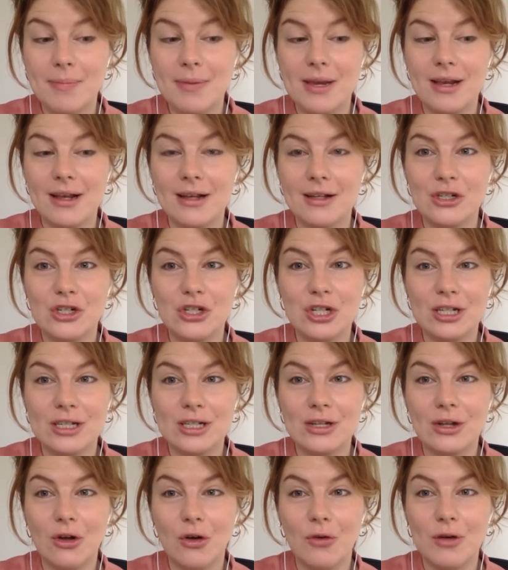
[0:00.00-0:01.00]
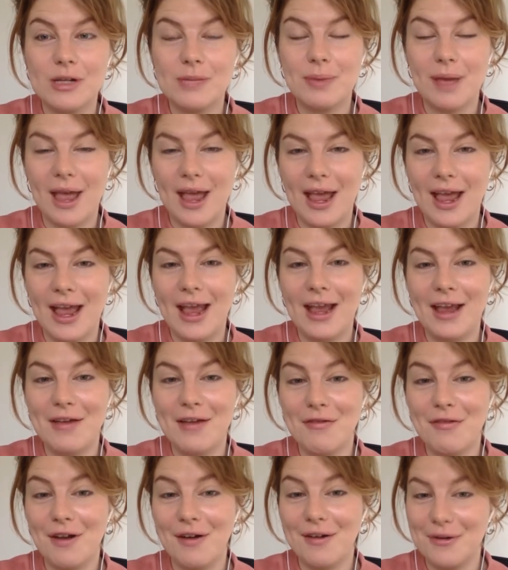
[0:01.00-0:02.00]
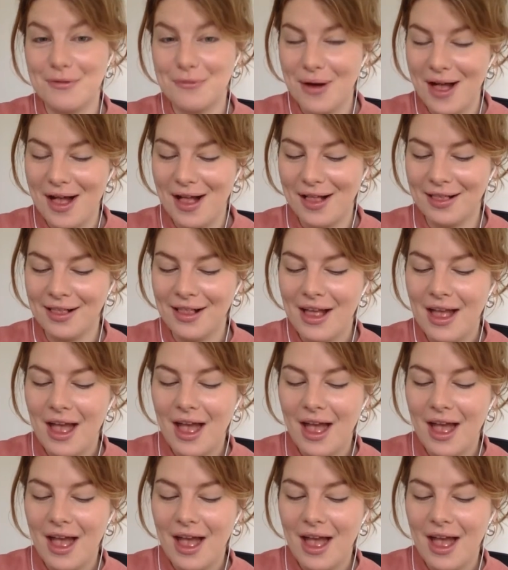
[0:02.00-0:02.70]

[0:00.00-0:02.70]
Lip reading: because she doesn't always behave very well.